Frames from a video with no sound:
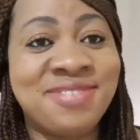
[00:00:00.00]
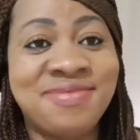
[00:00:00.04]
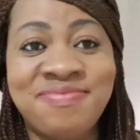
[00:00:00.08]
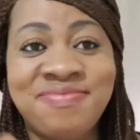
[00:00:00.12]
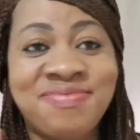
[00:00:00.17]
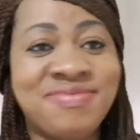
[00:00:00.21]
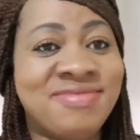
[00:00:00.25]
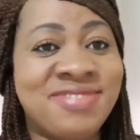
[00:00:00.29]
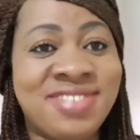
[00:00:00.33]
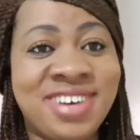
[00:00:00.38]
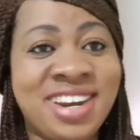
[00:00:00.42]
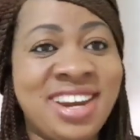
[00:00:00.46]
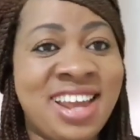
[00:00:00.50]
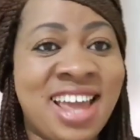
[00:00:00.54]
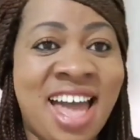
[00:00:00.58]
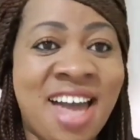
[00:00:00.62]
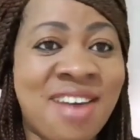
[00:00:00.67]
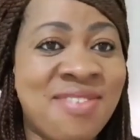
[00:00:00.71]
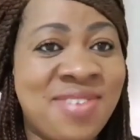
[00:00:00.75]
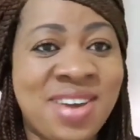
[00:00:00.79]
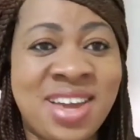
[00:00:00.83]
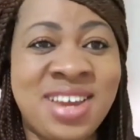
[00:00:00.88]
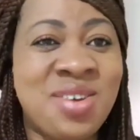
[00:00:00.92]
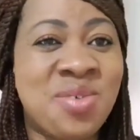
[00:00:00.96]
I don't
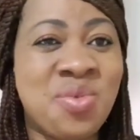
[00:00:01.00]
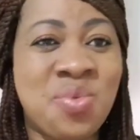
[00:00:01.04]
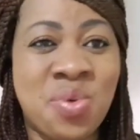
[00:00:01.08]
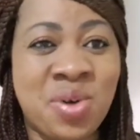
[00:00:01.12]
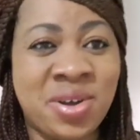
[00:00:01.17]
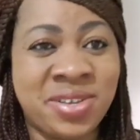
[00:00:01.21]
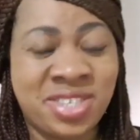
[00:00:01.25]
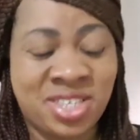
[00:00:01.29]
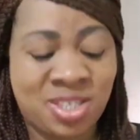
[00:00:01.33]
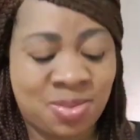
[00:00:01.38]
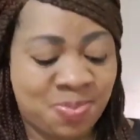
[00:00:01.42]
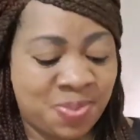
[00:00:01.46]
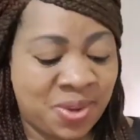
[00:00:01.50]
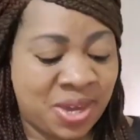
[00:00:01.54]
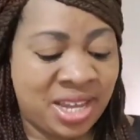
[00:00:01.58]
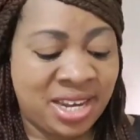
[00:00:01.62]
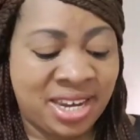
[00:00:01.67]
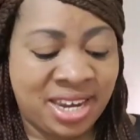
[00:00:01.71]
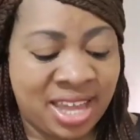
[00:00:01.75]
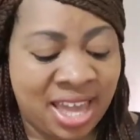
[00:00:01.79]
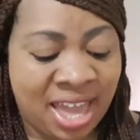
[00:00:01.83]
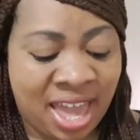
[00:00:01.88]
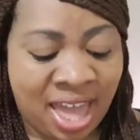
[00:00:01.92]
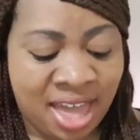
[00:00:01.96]
really have any
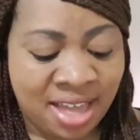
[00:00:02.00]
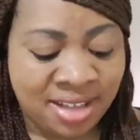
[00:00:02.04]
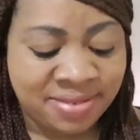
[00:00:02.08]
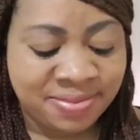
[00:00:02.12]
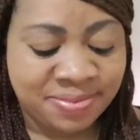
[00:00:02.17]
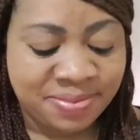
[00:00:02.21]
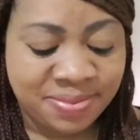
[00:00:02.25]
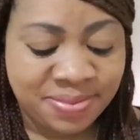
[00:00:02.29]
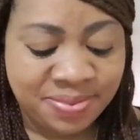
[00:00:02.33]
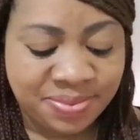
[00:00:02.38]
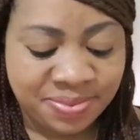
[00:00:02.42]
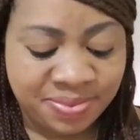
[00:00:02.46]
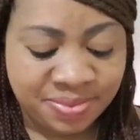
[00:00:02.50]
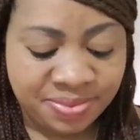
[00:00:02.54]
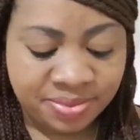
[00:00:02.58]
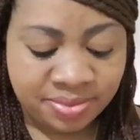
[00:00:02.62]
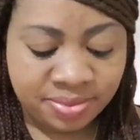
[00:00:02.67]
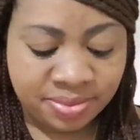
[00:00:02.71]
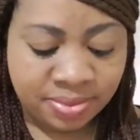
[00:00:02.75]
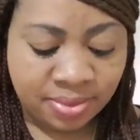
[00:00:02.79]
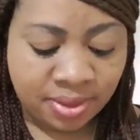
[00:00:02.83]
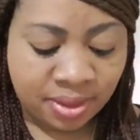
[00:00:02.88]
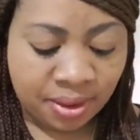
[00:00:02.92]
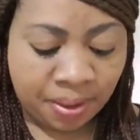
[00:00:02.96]
worst pain, yeah.
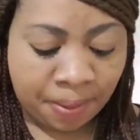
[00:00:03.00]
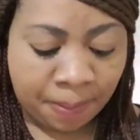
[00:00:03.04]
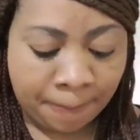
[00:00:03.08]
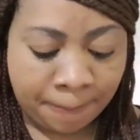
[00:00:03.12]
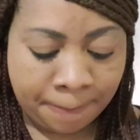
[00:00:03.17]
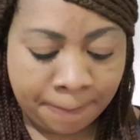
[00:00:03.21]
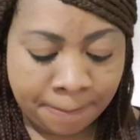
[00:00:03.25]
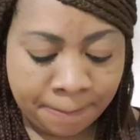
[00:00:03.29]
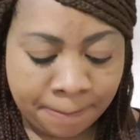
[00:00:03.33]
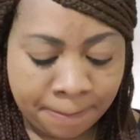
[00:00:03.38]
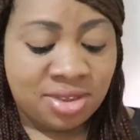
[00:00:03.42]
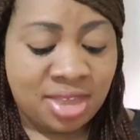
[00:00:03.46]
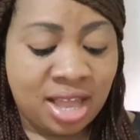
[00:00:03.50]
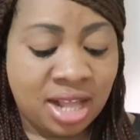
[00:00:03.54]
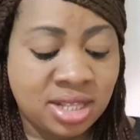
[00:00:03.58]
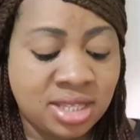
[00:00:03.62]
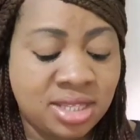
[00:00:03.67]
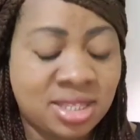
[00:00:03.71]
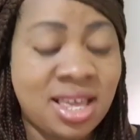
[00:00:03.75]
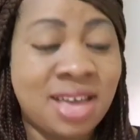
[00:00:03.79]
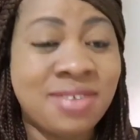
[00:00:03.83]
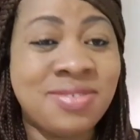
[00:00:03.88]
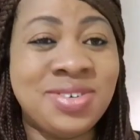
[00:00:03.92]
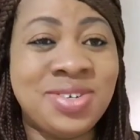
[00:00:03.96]

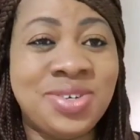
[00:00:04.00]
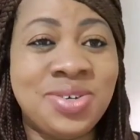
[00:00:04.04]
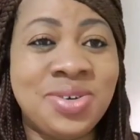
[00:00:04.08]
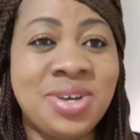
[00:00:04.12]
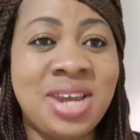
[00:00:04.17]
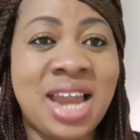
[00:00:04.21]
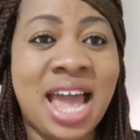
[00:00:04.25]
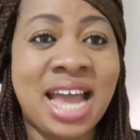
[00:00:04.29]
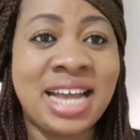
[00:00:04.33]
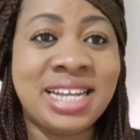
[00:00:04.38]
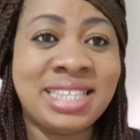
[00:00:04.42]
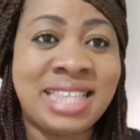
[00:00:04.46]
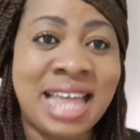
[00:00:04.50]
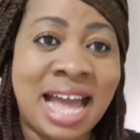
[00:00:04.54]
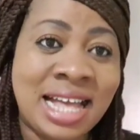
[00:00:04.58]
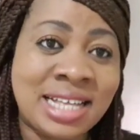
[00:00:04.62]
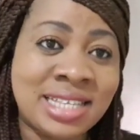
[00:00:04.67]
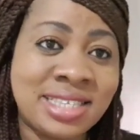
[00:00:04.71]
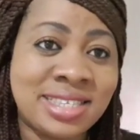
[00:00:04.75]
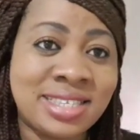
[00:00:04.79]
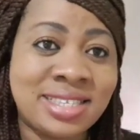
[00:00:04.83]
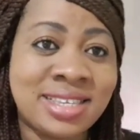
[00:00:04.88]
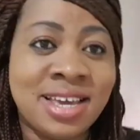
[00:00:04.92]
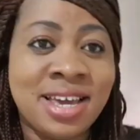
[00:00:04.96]
37, do you like
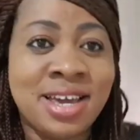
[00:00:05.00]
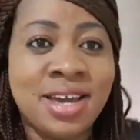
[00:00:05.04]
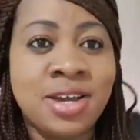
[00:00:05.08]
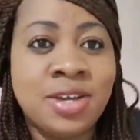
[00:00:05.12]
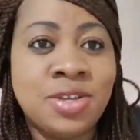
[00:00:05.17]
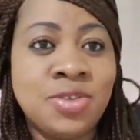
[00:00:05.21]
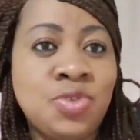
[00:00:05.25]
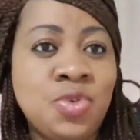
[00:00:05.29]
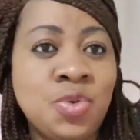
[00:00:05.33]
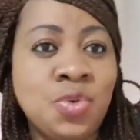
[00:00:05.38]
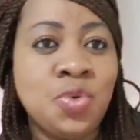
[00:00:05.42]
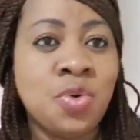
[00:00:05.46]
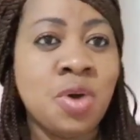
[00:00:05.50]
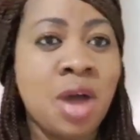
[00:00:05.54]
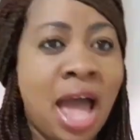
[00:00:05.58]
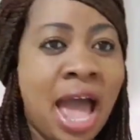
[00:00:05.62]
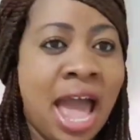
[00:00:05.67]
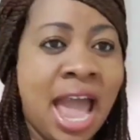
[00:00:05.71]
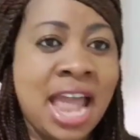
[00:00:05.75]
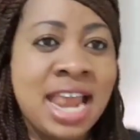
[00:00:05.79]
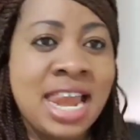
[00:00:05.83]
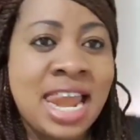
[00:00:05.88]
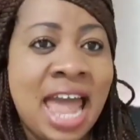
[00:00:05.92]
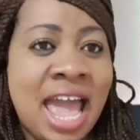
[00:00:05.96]
dance?
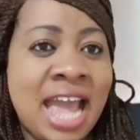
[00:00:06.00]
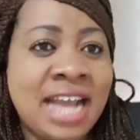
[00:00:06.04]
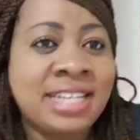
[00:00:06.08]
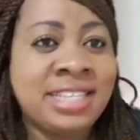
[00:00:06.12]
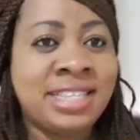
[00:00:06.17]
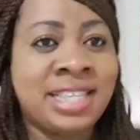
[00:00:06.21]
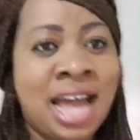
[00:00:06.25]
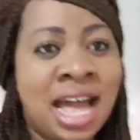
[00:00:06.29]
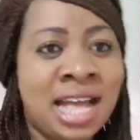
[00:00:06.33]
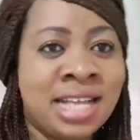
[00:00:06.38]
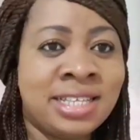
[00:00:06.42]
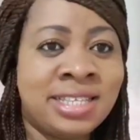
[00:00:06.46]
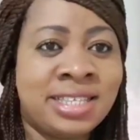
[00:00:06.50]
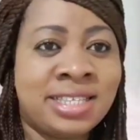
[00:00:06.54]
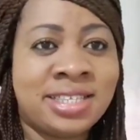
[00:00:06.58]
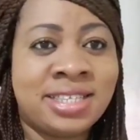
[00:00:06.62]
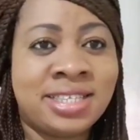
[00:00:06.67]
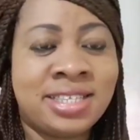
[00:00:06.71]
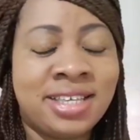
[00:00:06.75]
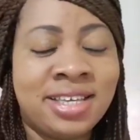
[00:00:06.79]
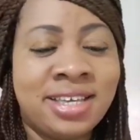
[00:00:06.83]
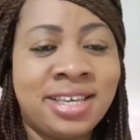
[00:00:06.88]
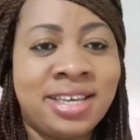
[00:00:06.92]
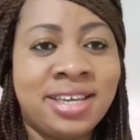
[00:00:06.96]
Do I like
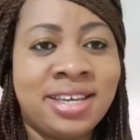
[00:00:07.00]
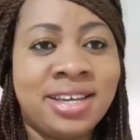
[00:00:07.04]
dance?